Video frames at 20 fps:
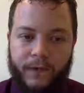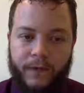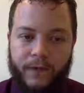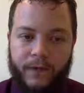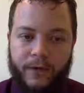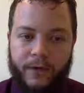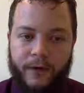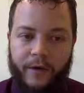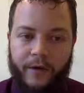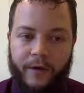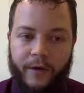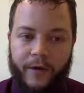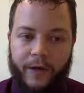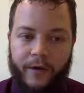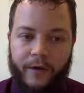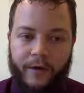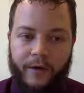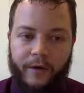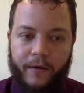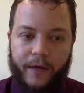that are here right
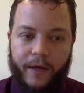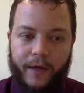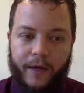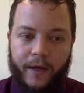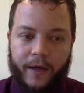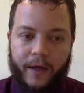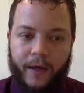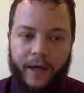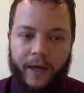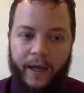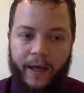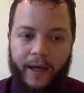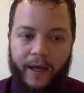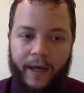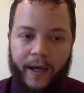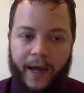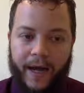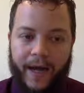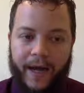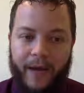here.
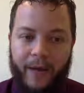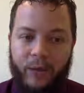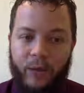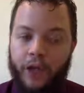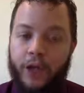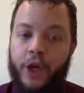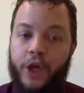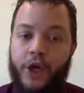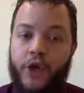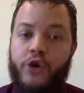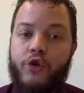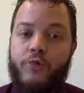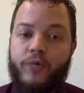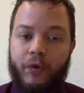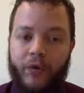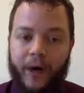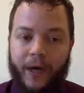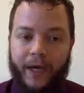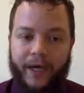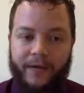And I will
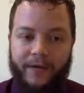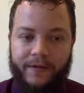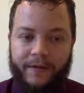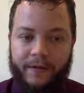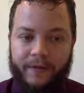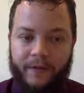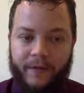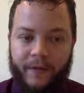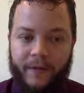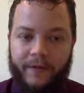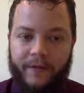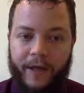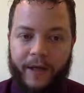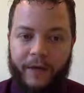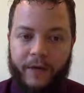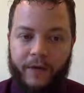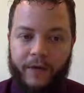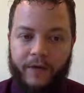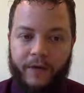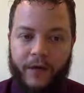enumerate the
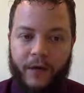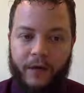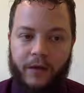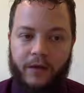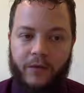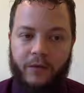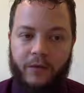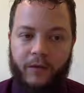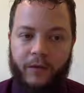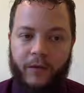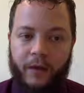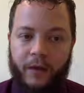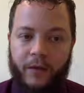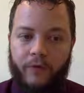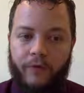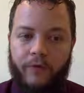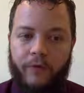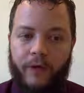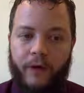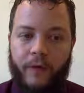values of x. So it'll go
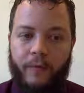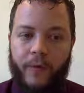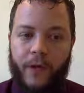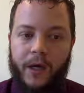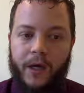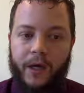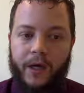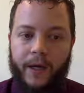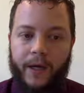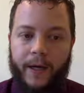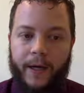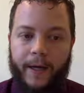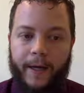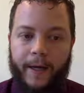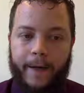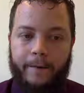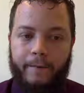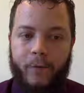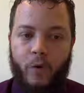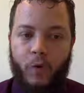from
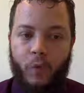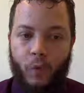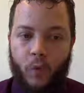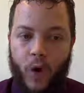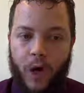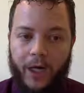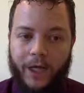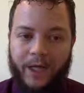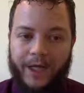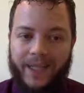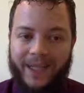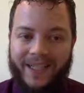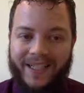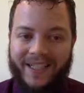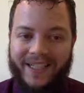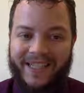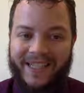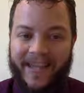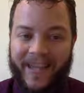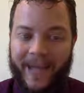1
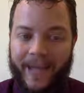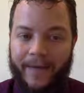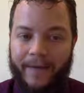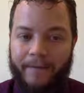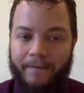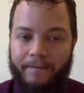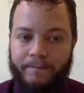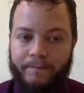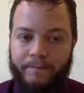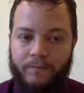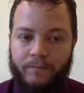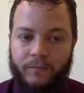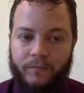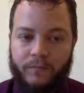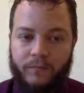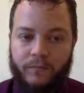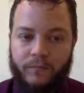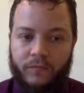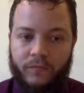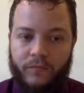to 10,
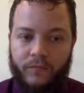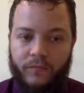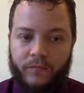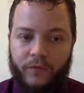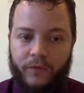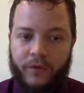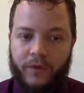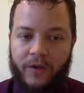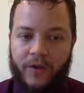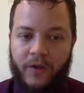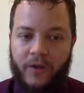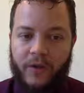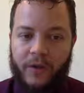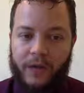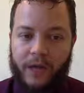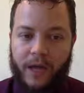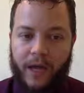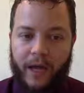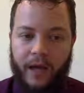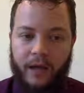the
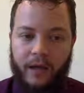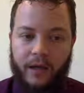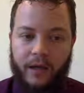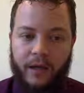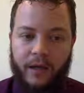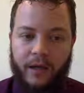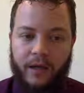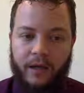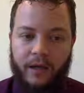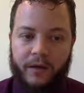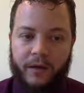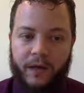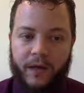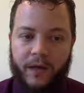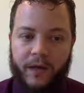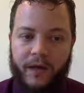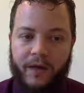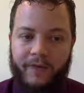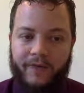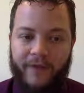sequence x. And it'll
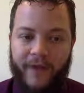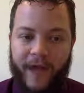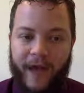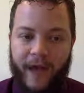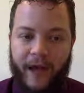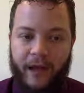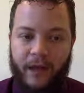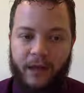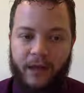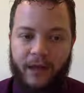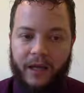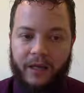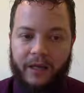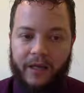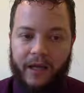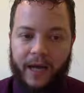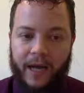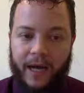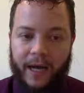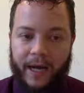say if x at
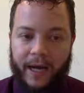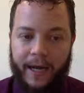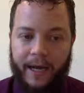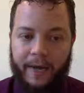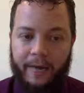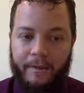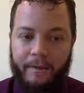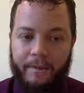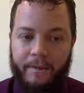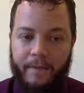the I